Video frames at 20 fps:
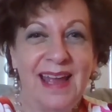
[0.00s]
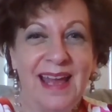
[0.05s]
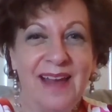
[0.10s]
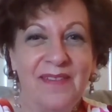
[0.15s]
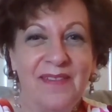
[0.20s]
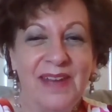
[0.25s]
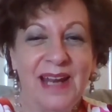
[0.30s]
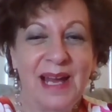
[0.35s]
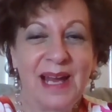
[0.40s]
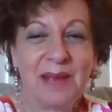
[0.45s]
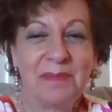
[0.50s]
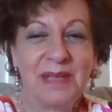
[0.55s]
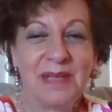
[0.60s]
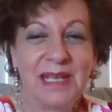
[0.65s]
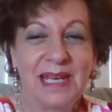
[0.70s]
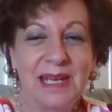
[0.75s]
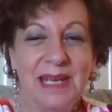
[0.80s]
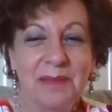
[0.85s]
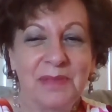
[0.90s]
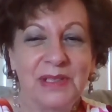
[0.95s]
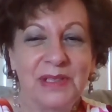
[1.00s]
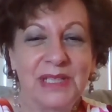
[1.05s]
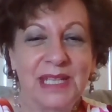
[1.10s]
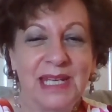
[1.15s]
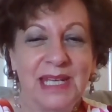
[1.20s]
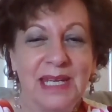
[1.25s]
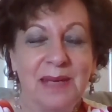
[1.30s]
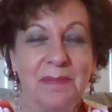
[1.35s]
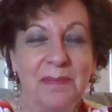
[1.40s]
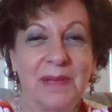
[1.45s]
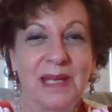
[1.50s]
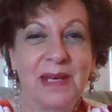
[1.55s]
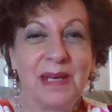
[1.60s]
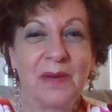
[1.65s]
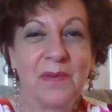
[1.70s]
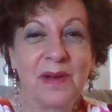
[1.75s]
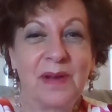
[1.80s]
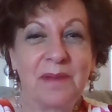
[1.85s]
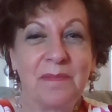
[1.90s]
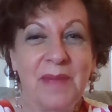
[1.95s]
haven't I been able to keep
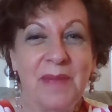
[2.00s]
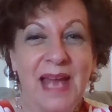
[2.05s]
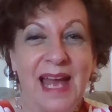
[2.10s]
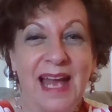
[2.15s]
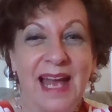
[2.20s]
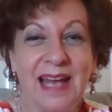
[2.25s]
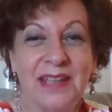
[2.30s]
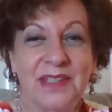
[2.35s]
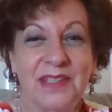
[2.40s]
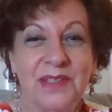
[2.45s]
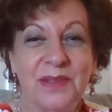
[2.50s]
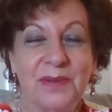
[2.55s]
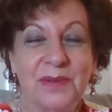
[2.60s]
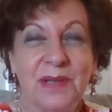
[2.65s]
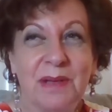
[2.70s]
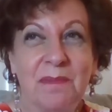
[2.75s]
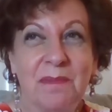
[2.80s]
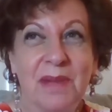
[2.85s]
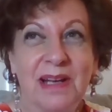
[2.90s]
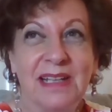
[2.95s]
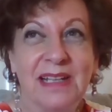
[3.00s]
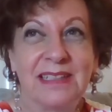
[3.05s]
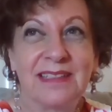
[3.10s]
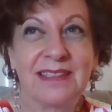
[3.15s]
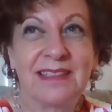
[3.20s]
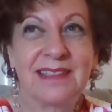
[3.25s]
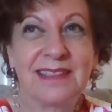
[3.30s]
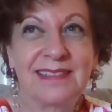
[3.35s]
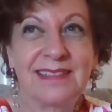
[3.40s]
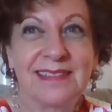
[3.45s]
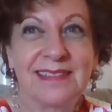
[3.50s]
anyone past 3 months?